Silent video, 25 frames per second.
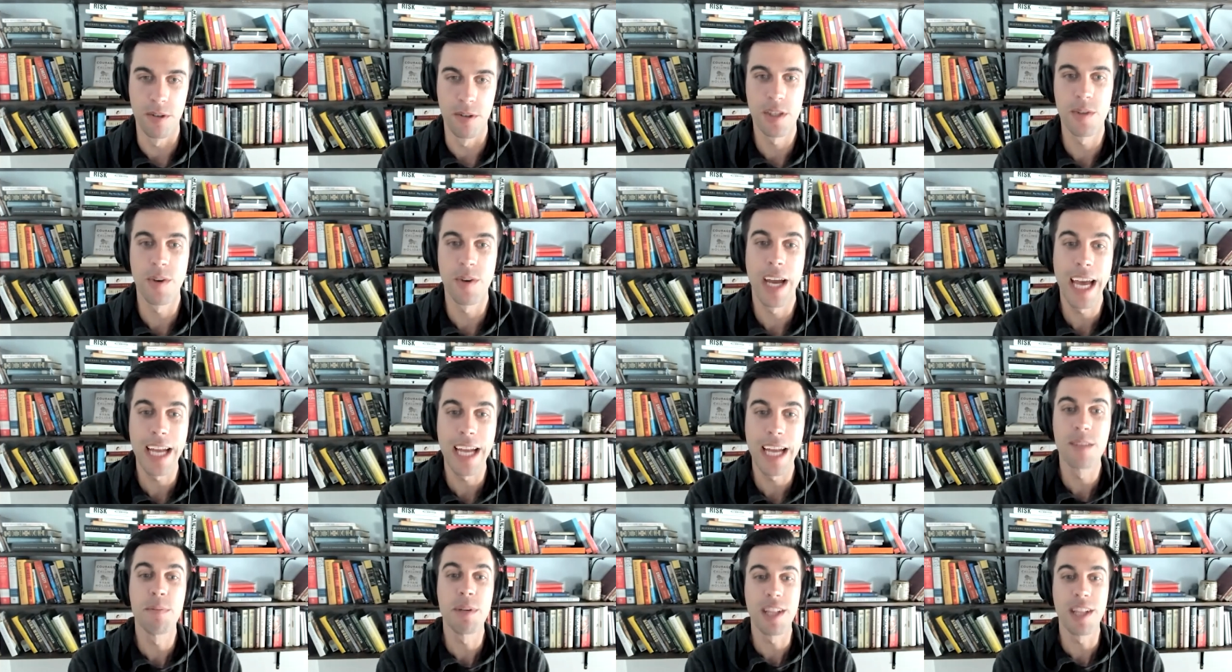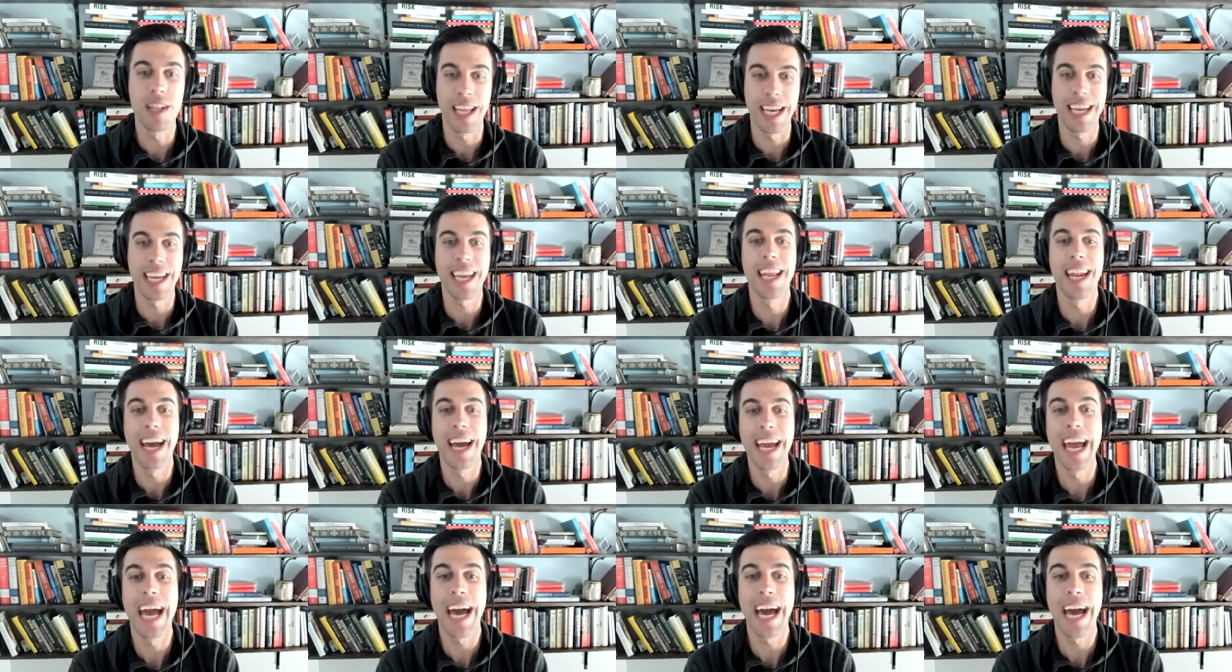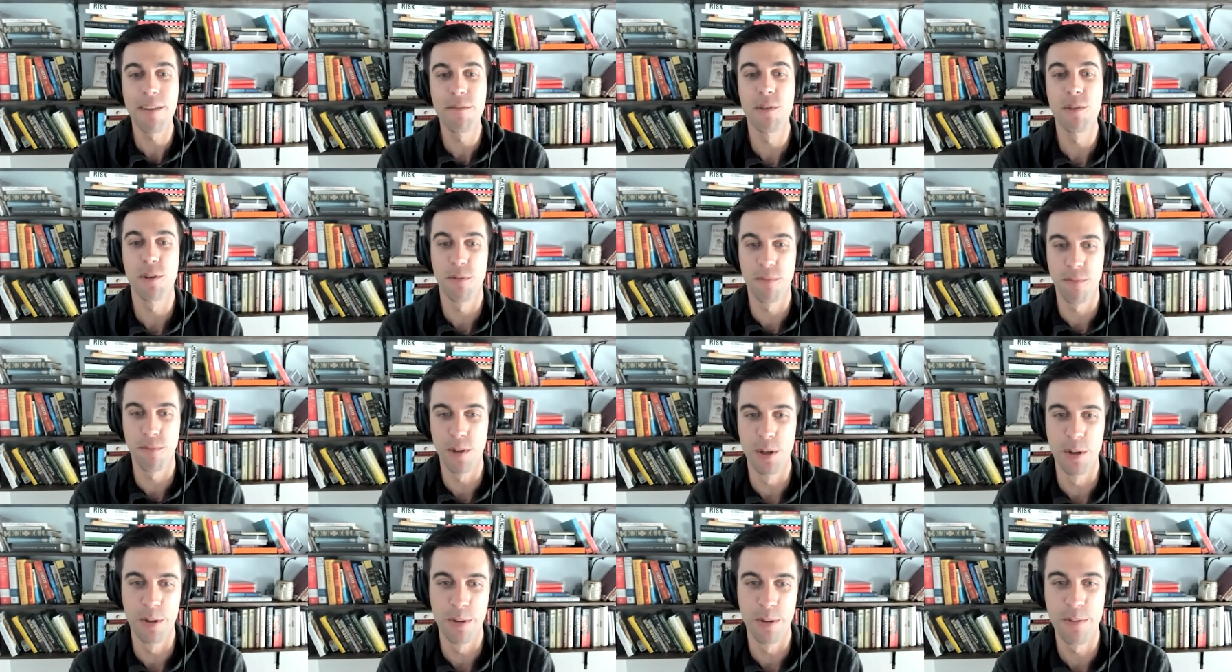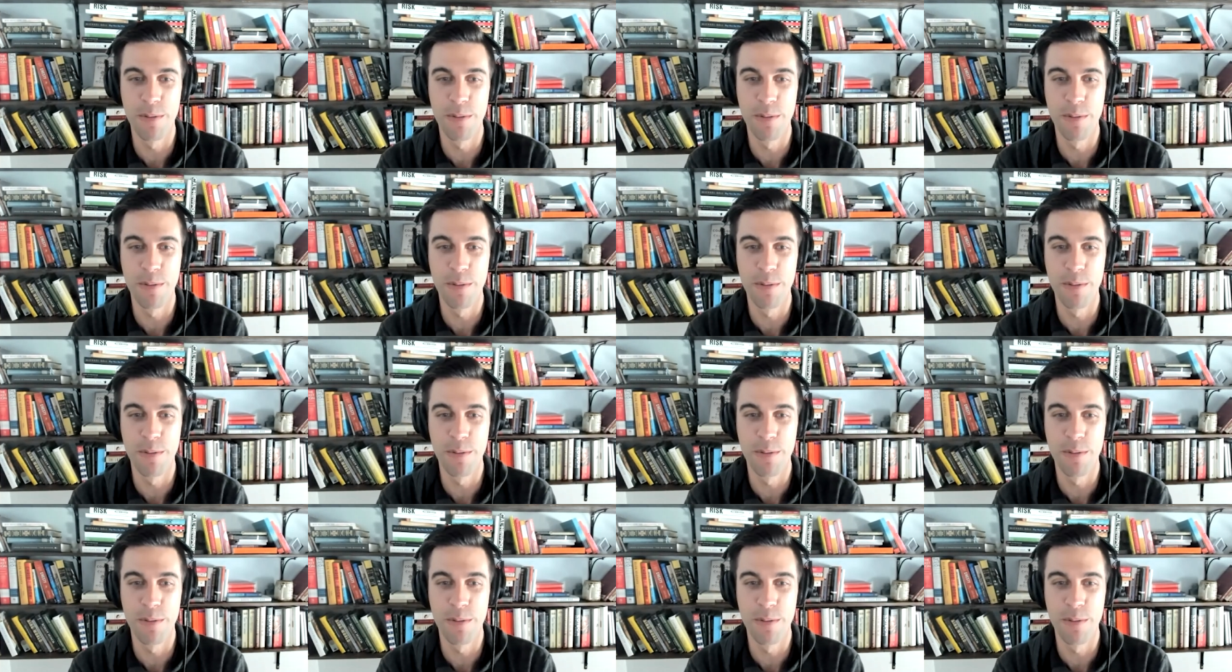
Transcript: So I had to be like, can I have your phone